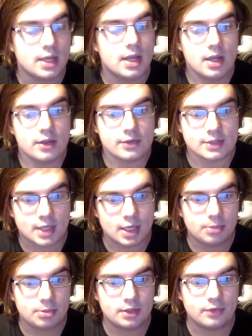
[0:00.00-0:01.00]
There's a couple
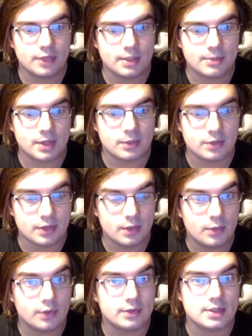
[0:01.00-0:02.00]
of them that we know are
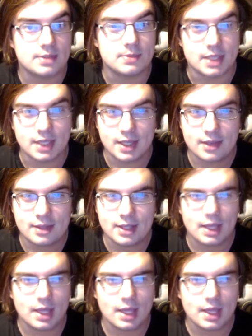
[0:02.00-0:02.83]
going to be in the game.